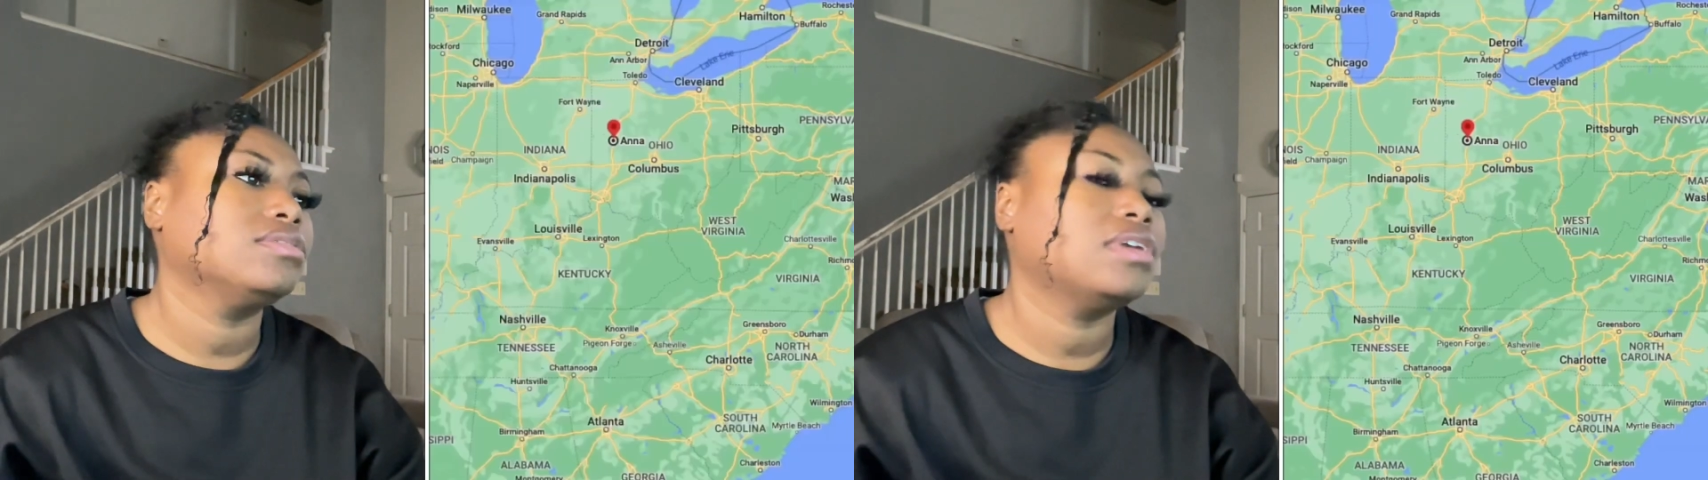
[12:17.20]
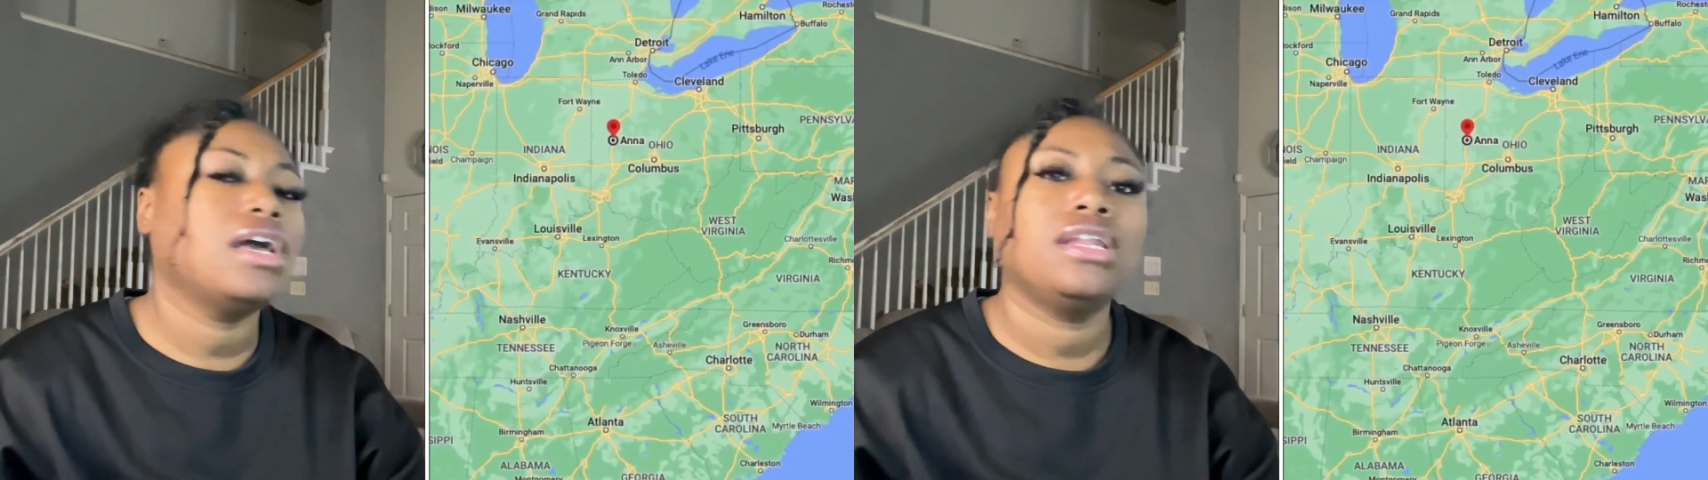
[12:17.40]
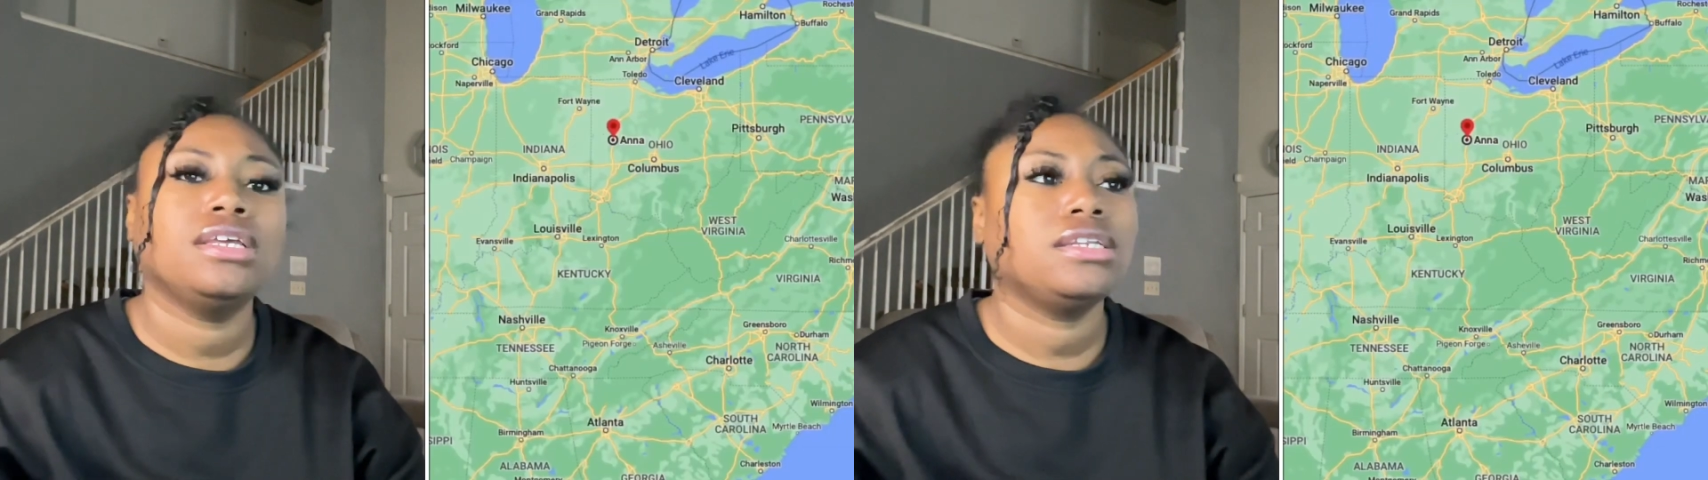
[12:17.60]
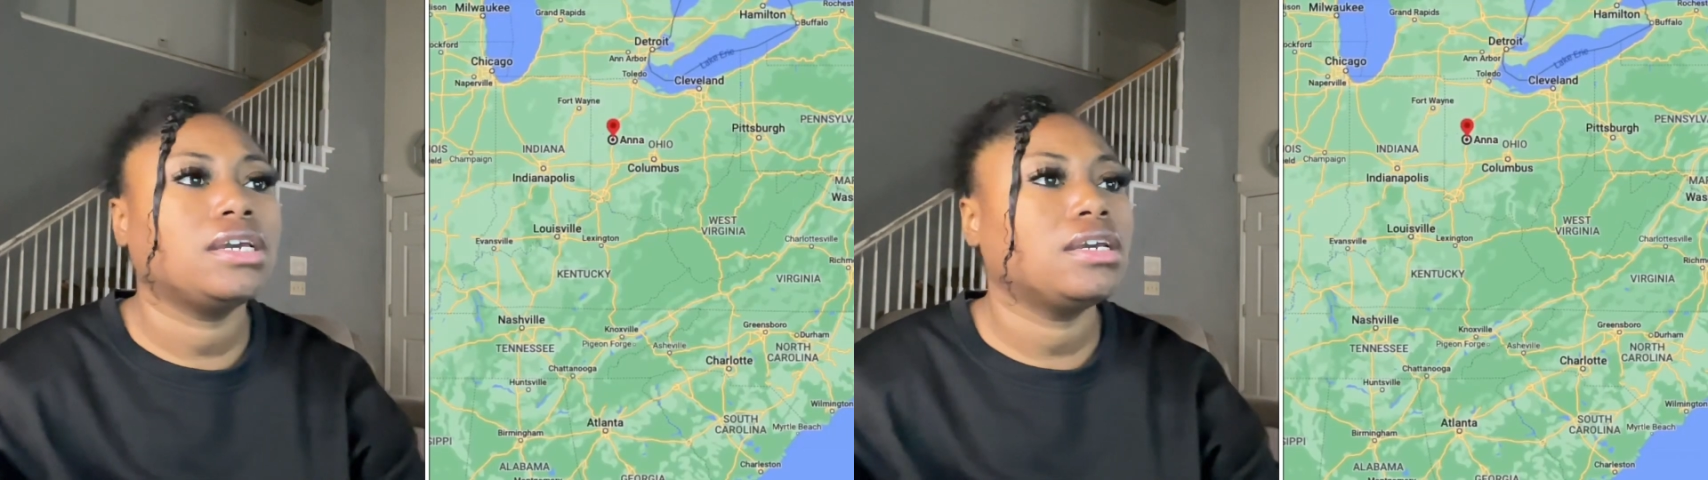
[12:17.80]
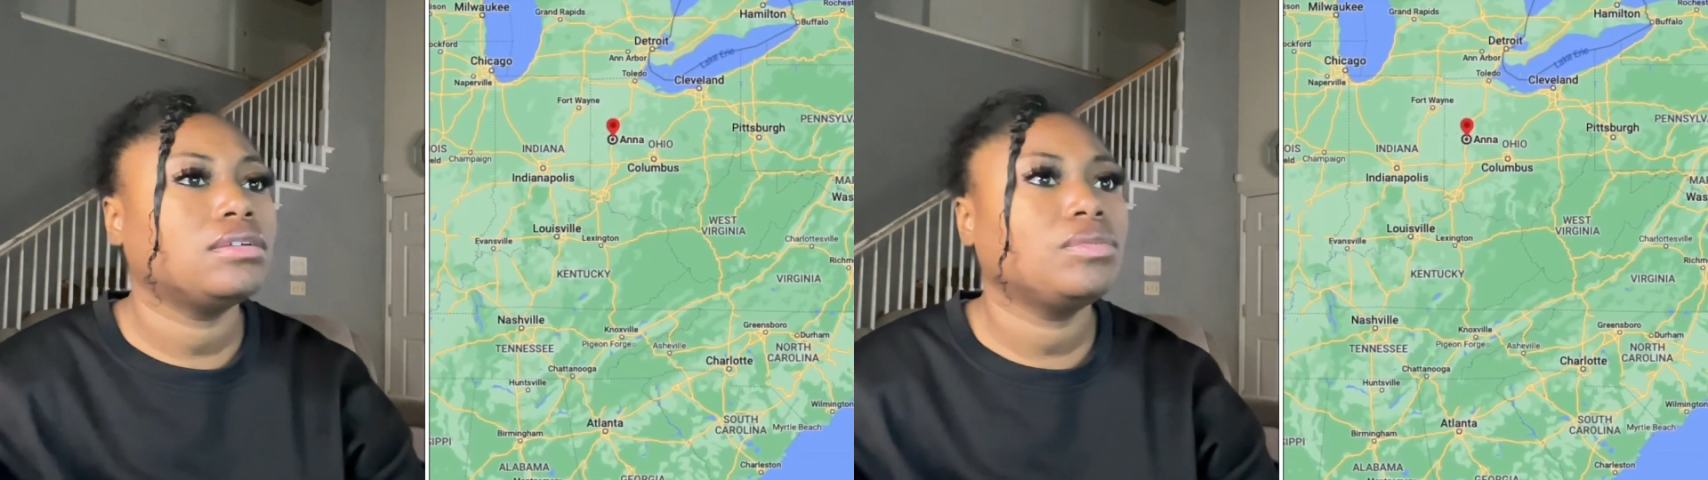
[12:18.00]
Anna I need
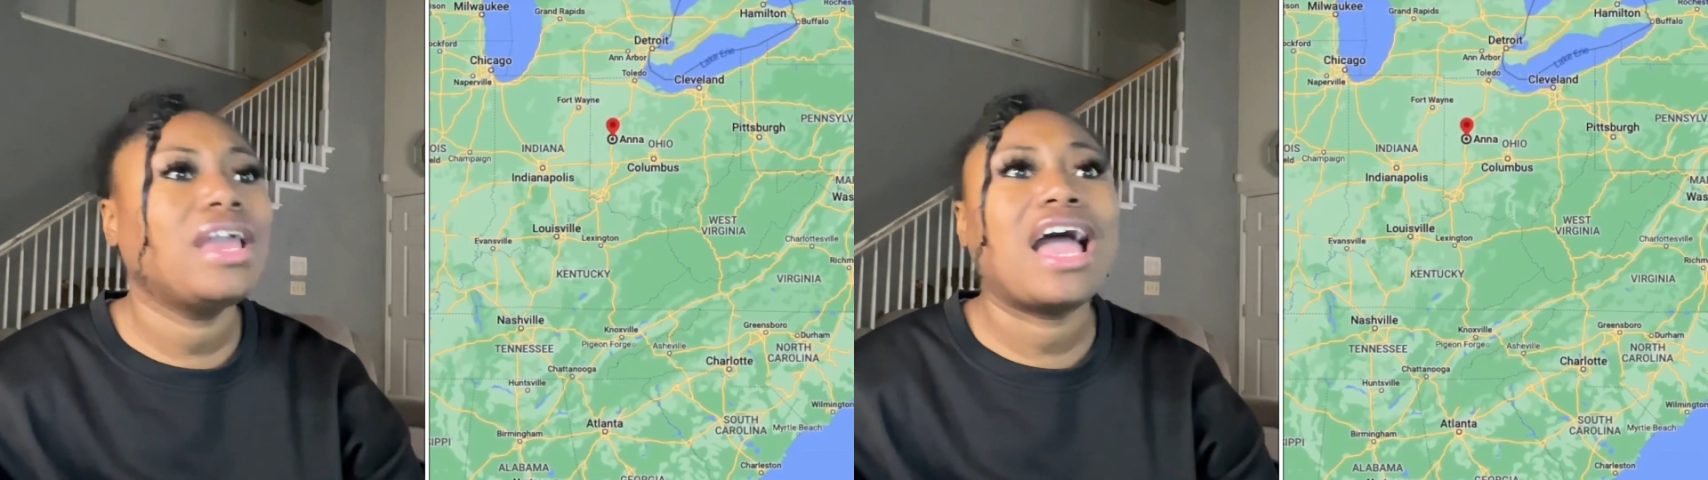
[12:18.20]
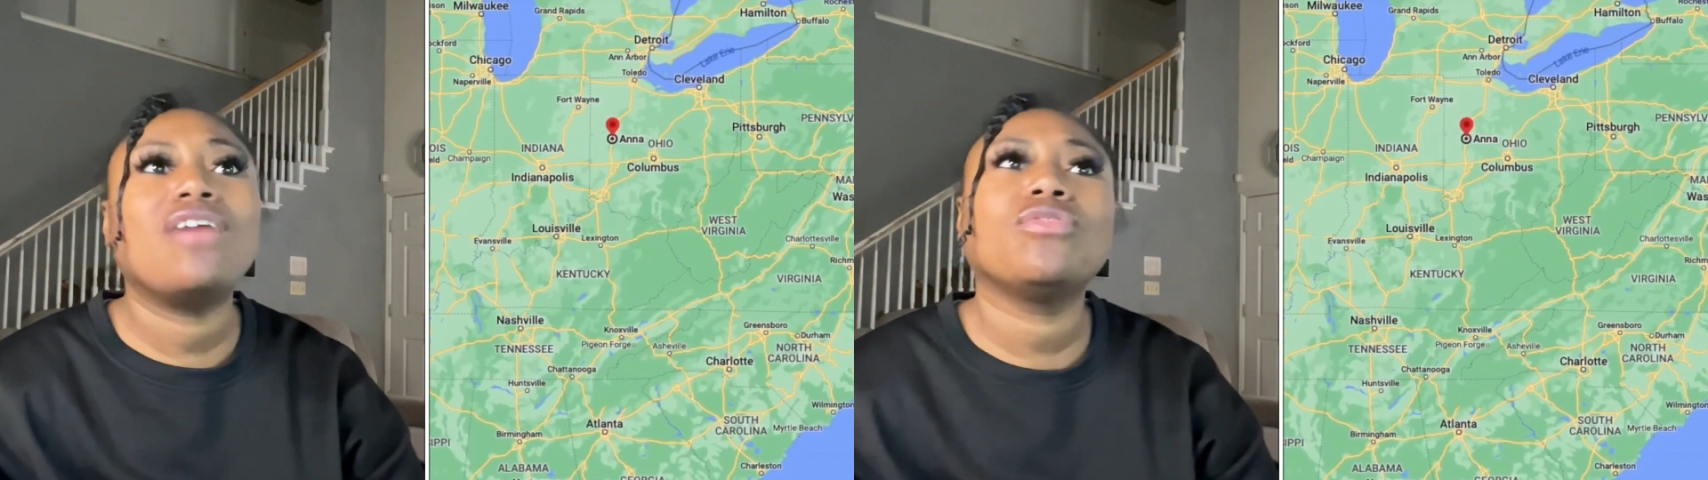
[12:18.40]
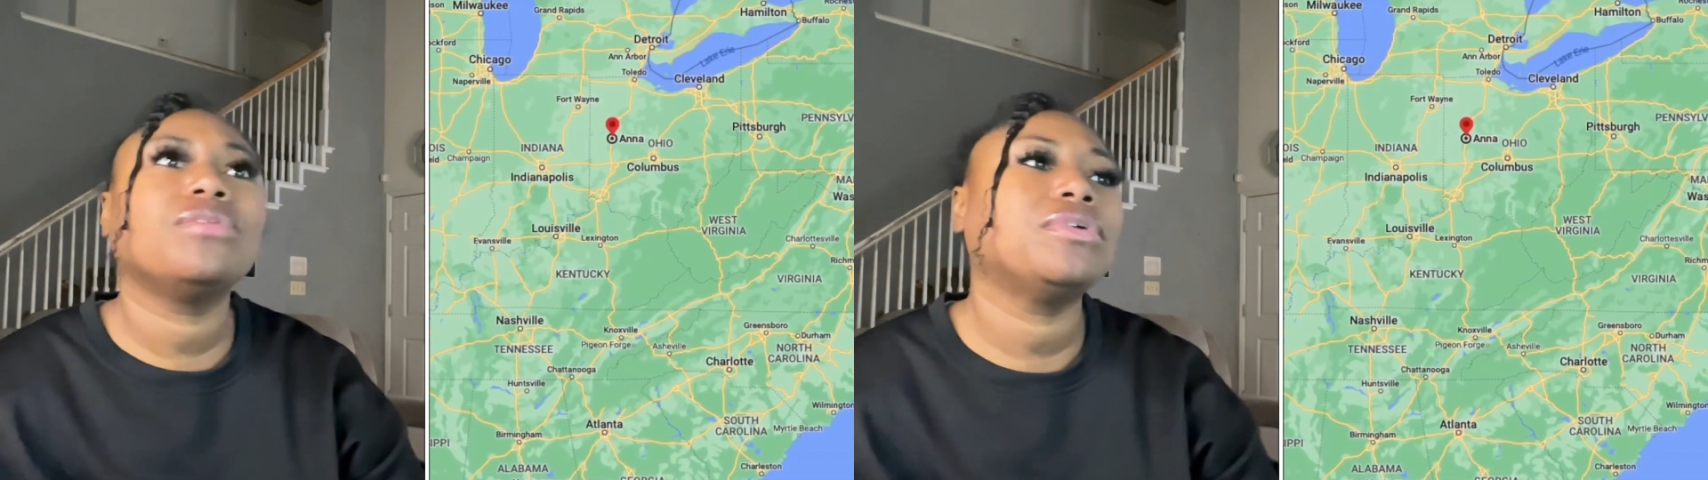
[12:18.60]
that. We have one,